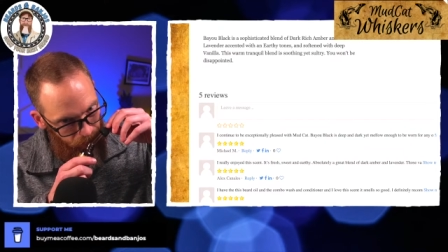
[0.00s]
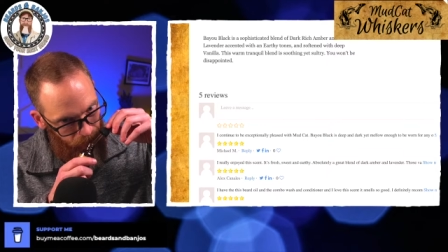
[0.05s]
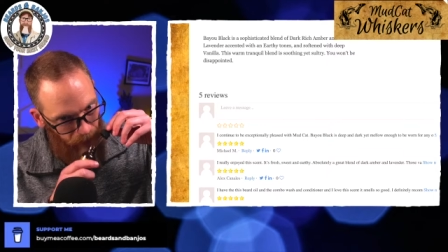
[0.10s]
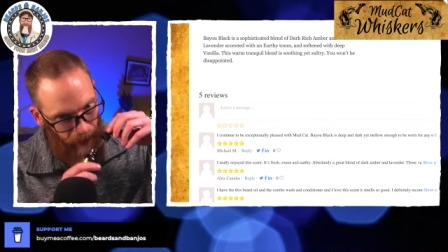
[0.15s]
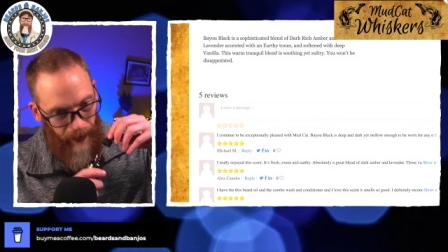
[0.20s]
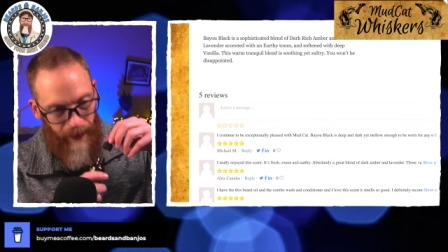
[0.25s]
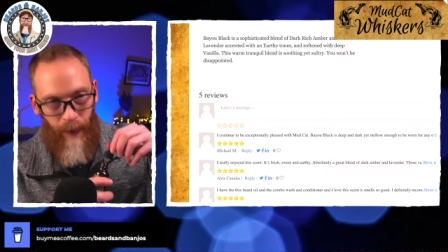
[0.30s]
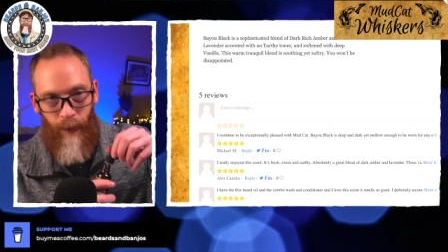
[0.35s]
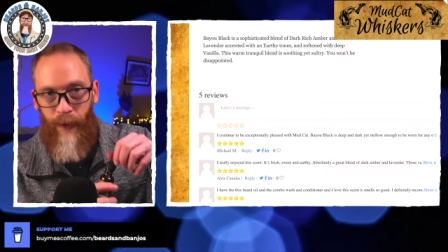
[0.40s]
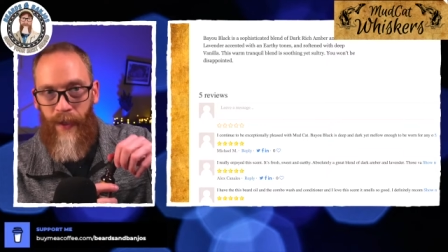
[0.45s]

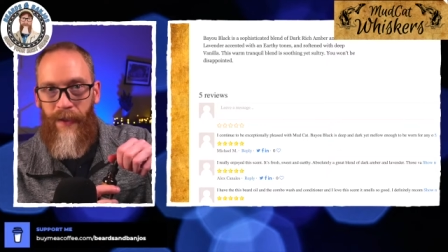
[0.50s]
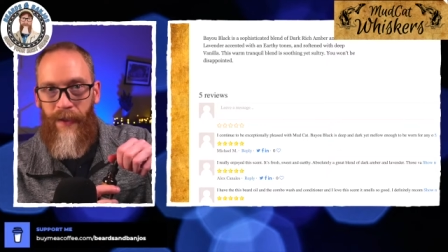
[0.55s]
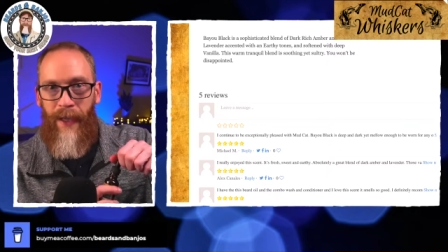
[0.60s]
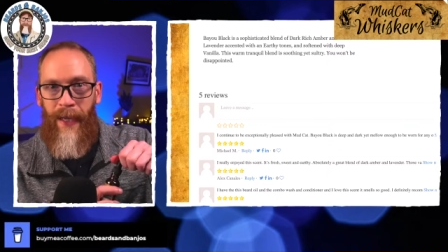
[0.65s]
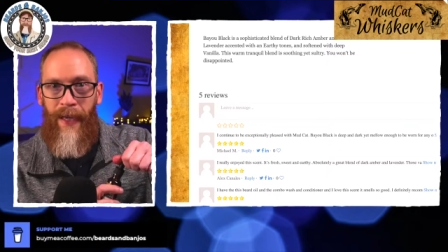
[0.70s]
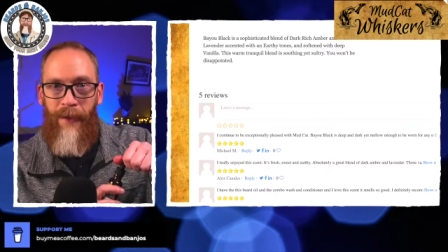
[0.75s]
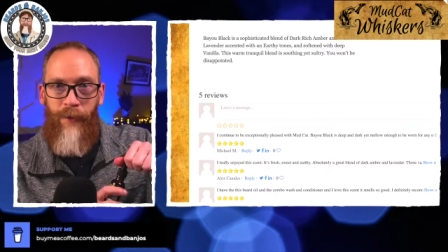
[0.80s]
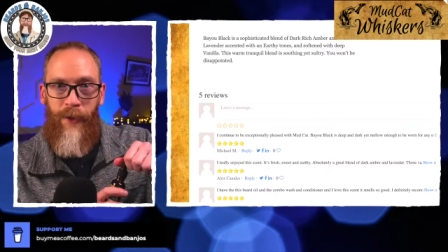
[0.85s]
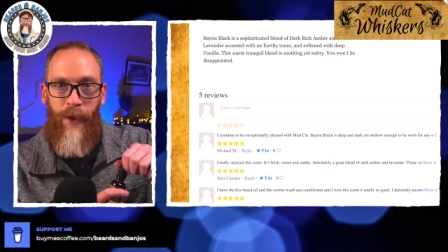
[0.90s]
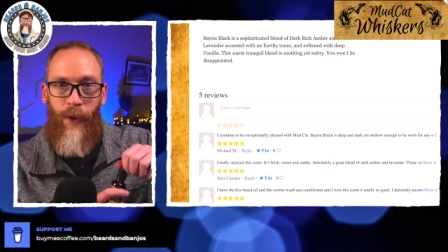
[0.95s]
I don't get
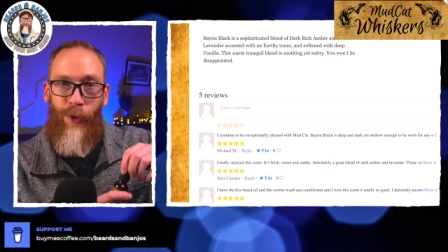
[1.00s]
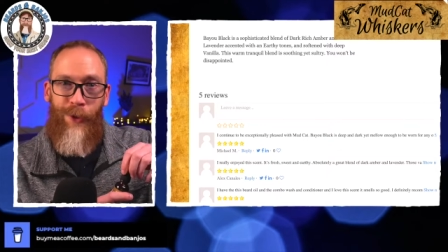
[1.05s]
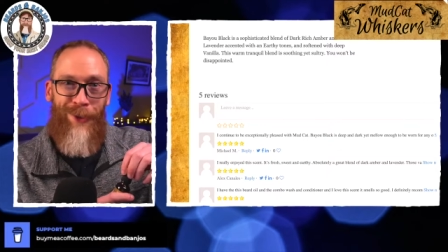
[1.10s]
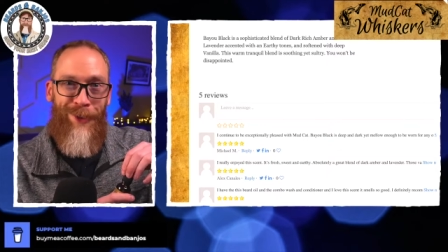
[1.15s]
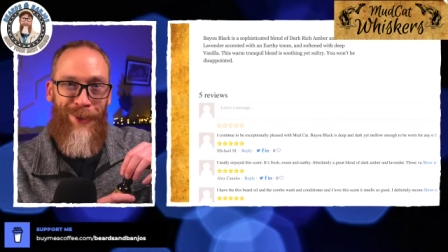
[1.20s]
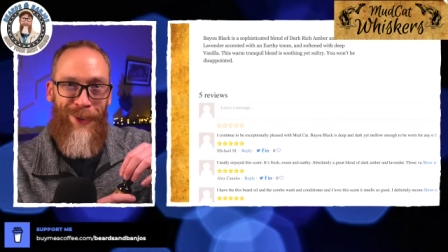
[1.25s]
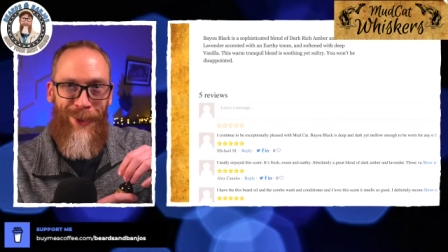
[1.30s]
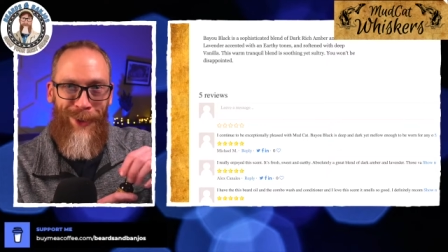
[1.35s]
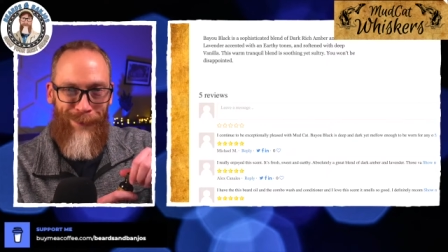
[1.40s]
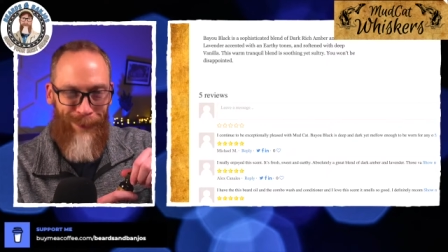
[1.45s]
lavender, which
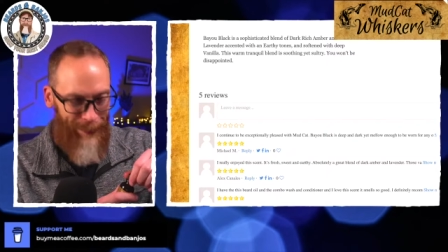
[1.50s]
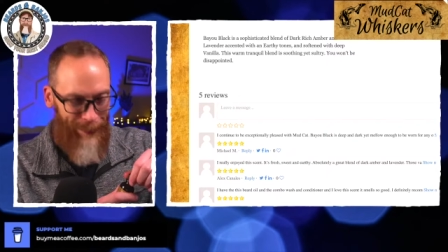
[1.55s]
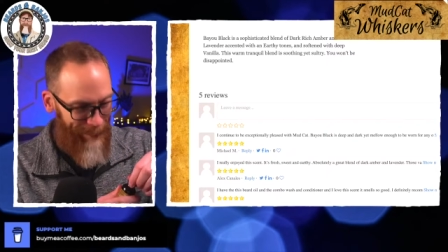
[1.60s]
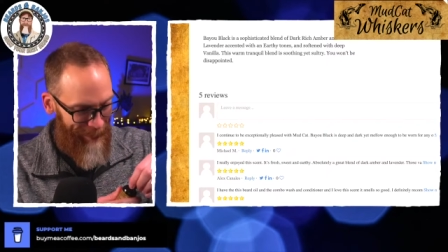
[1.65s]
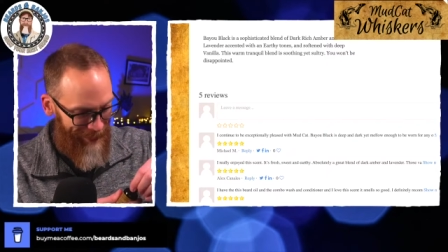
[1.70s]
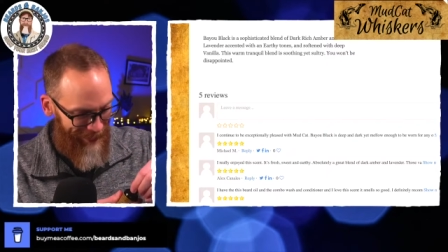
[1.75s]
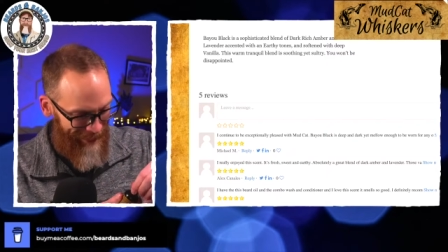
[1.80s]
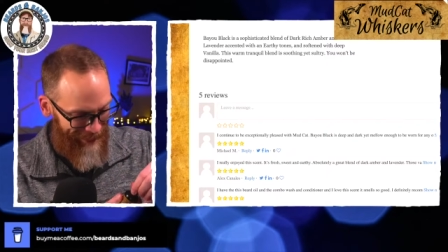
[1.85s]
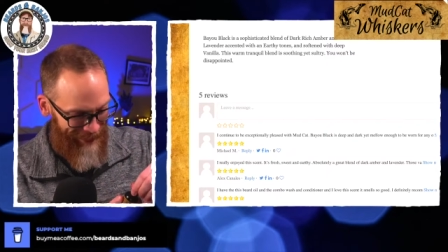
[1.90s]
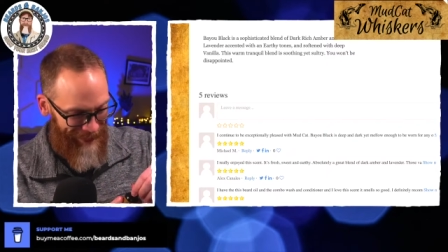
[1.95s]
is good for me
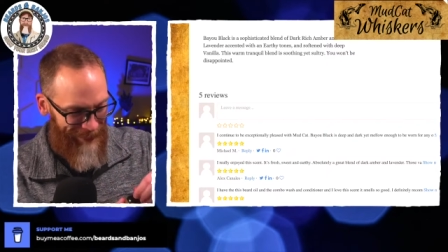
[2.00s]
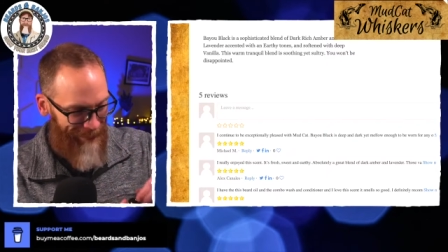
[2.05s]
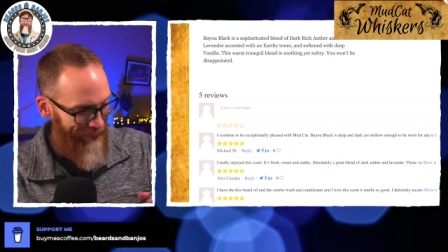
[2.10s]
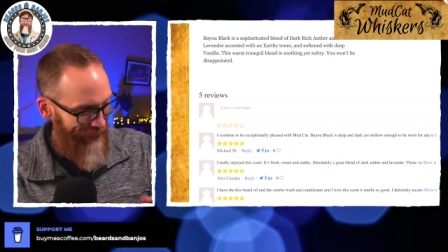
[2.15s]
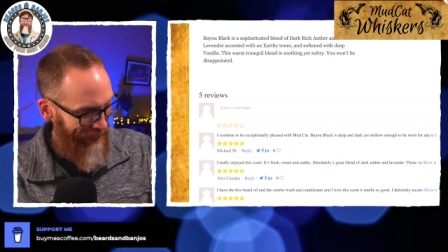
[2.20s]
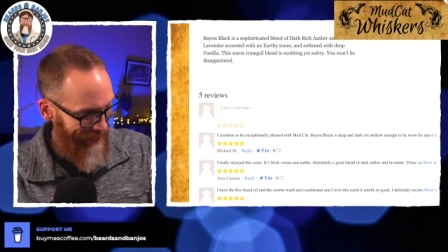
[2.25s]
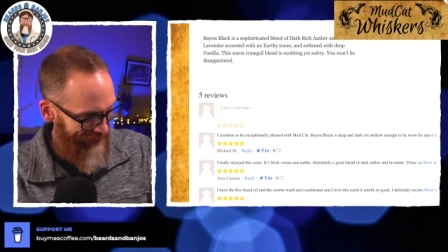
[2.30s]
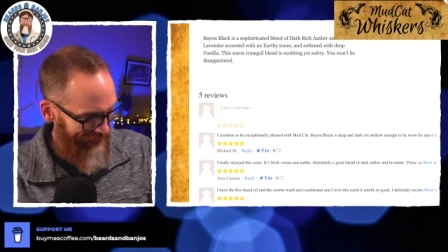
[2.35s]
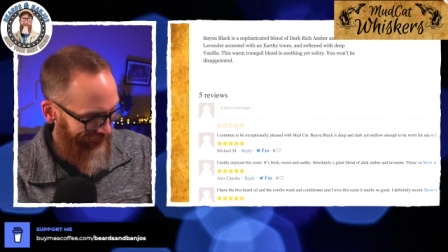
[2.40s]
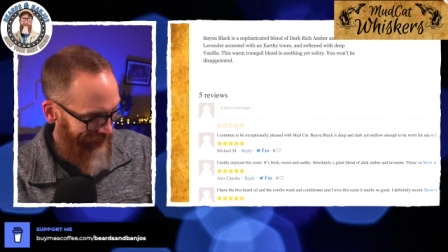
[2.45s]
because I don't
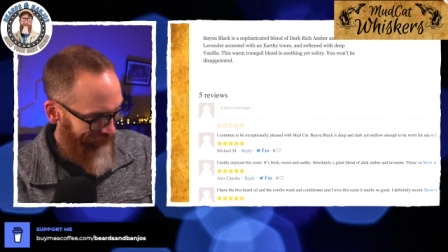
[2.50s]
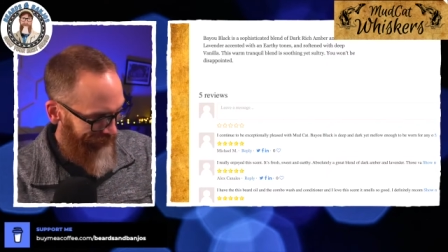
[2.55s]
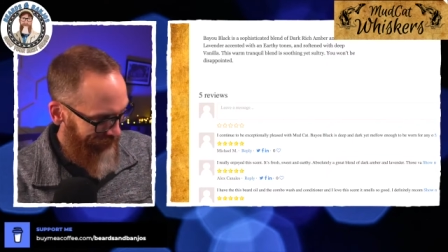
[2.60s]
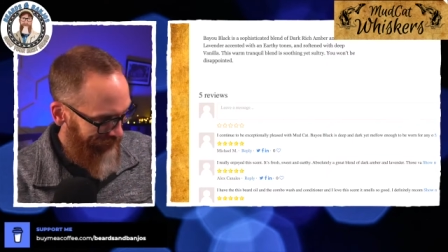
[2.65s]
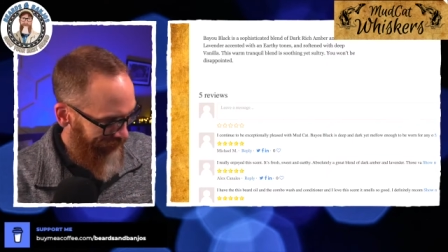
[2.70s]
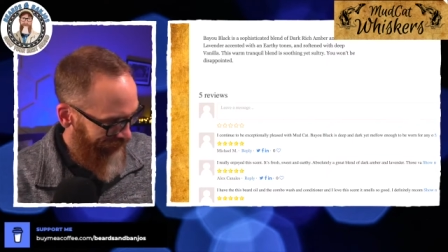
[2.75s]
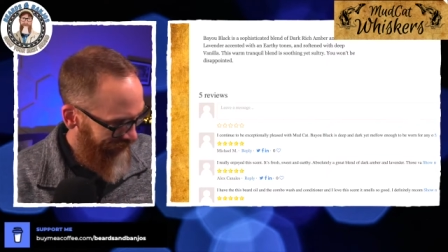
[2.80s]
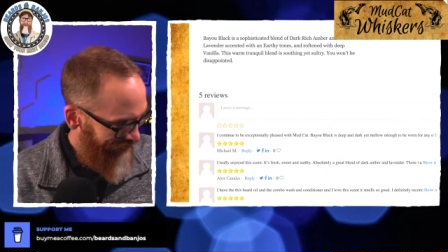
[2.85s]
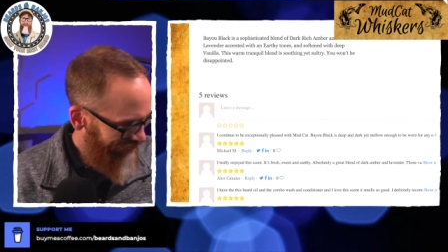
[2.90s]
like lavender,